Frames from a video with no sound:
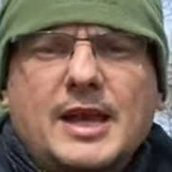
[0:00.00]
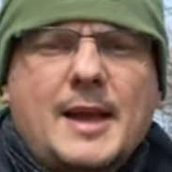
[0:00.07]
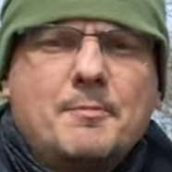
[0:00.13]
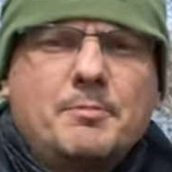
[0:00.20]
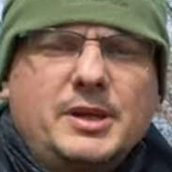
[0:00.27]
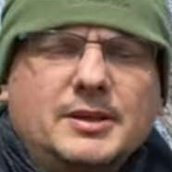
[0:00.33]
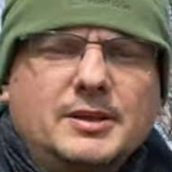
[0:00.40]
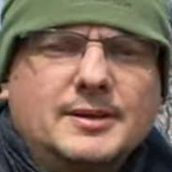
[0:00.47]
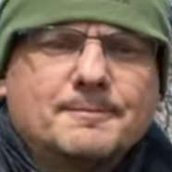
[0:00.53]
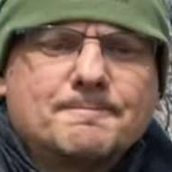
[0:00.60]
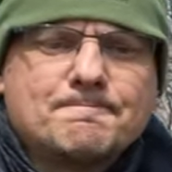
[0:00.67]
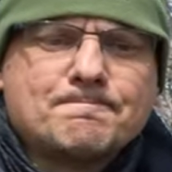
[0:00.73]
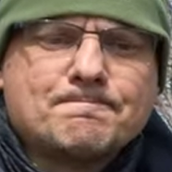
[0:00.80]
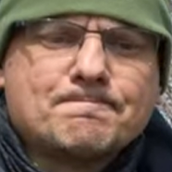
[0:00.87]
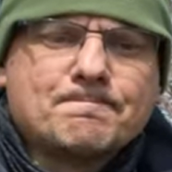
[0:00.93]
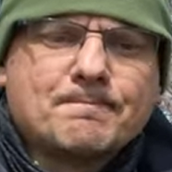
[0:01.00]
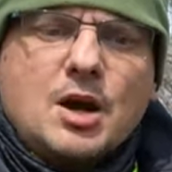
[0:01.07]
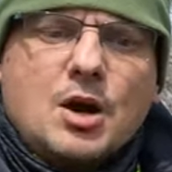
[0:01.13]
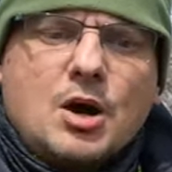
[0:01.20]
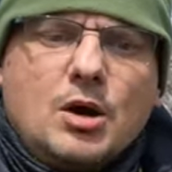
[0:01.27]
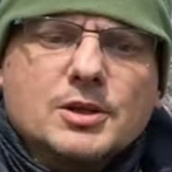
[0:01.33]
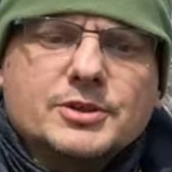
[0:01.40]
camping.
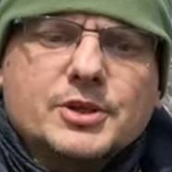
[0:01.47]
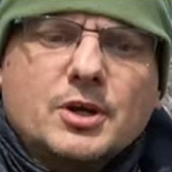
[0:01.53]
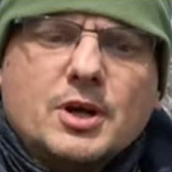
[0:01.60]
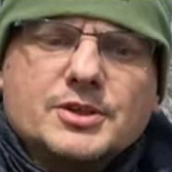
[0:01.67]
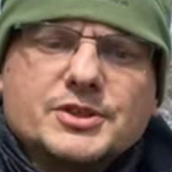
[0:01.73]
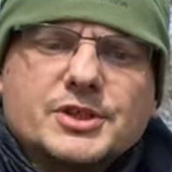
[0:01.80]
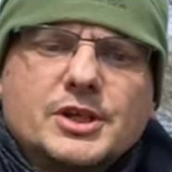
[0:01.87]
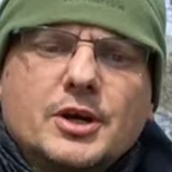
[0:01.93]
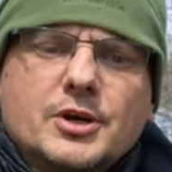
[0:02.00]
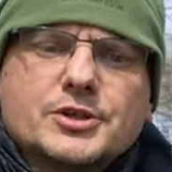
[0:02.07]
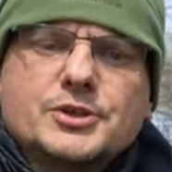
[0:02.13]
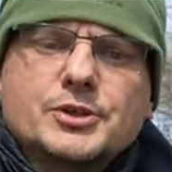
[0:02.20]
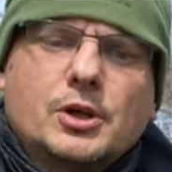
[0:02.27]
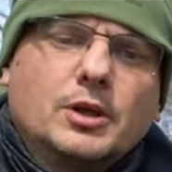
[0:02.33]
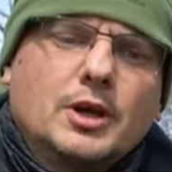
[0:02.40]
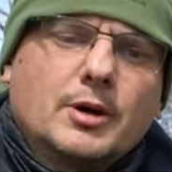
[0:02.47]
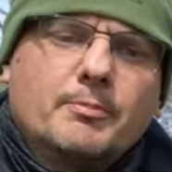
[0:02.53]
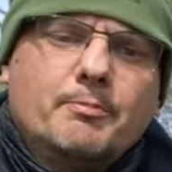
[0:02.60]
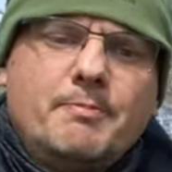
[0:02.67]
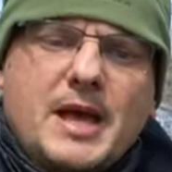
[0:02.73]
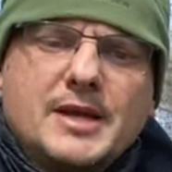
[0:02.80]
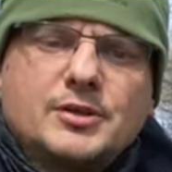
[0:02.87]
Also consider solar
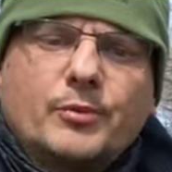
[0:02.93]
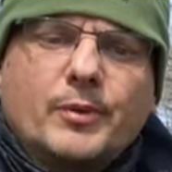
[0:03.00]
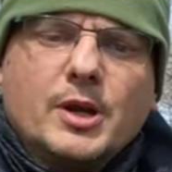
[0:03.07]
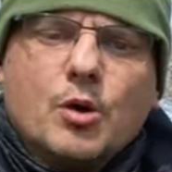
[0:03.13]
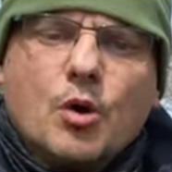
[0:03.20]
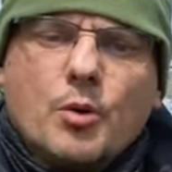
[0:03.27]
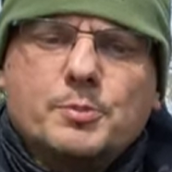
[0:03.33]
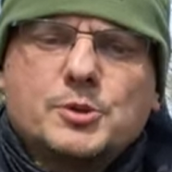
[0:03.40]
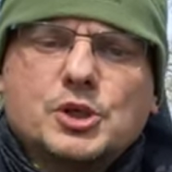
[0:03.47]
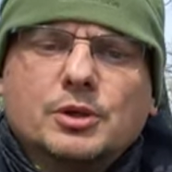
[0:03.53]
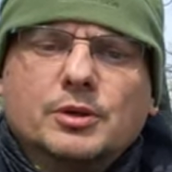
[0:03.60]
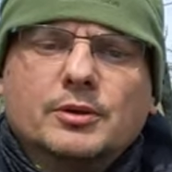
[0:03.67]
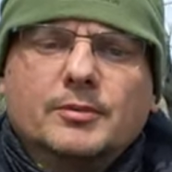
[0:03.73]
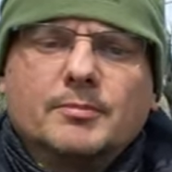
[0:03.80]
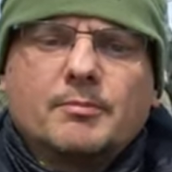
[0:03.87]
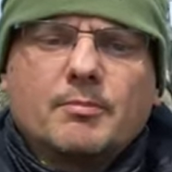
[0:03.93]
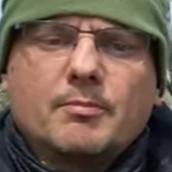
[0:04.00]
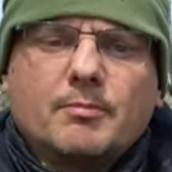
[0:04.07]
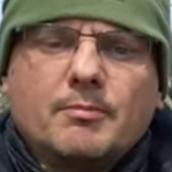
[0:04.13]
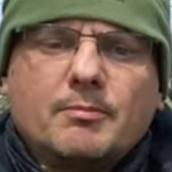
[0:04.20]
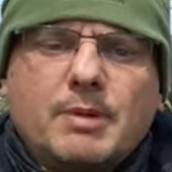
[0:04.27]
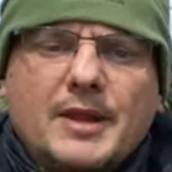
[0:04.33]
battery option,
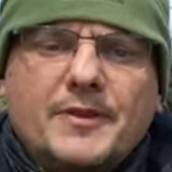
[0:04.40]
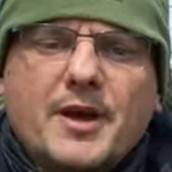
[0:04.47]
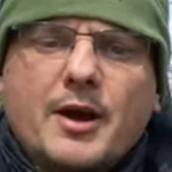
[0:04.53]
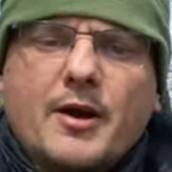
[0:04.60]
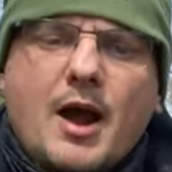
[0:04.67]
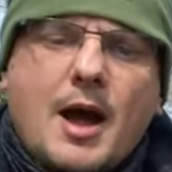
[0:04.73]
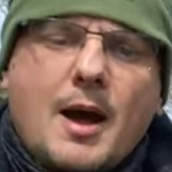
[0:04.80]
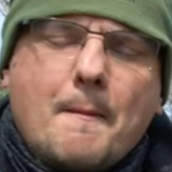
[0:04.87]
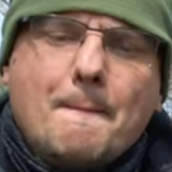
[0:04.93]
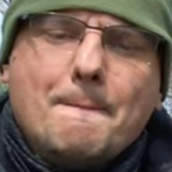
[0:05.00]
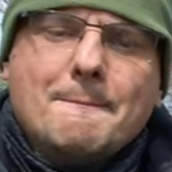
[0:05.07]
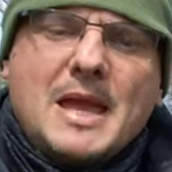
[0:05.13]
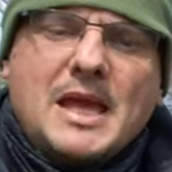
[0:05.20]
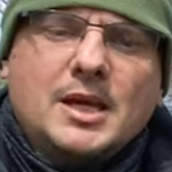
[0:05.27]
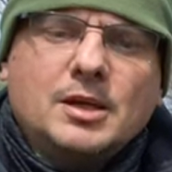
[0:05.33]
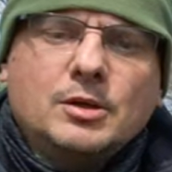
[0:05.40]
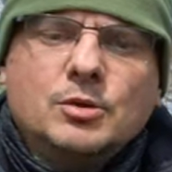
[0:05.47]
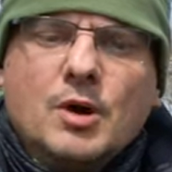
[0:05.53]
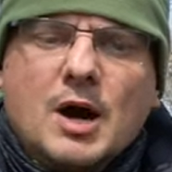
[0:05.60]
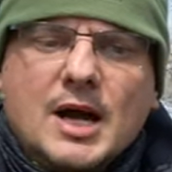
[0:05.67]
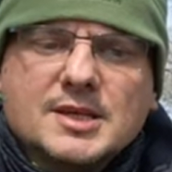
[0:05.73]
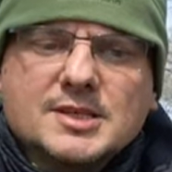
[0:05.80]
but there are many
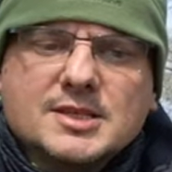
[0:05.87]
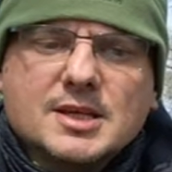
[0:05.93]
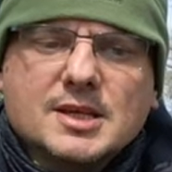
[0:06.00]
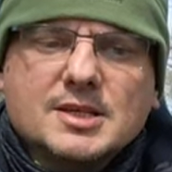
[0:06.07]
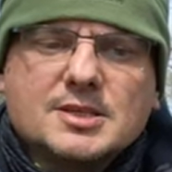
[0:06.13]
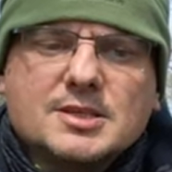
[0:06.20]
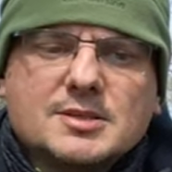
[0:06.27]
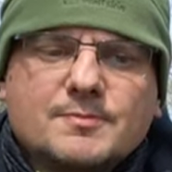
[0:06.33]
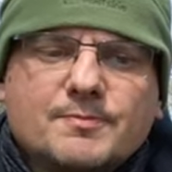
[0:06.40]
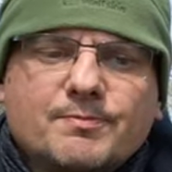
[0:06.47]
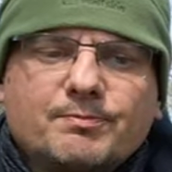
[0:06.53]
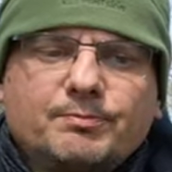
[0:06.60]
nuances.